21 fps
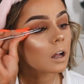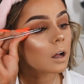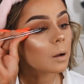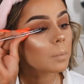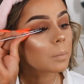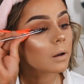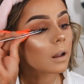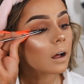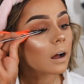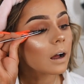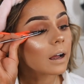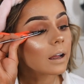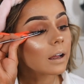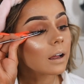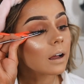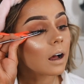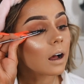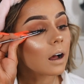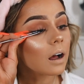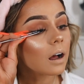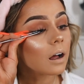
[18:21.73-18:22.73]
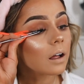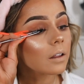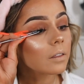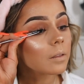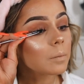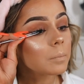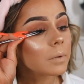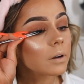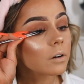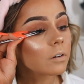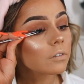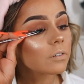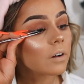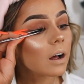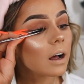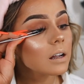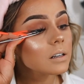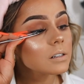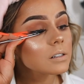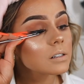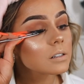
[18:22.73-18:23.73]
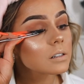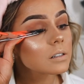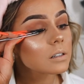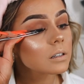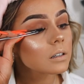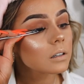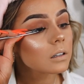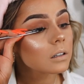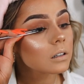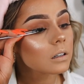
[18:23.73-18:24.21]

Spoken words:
apply the middle first.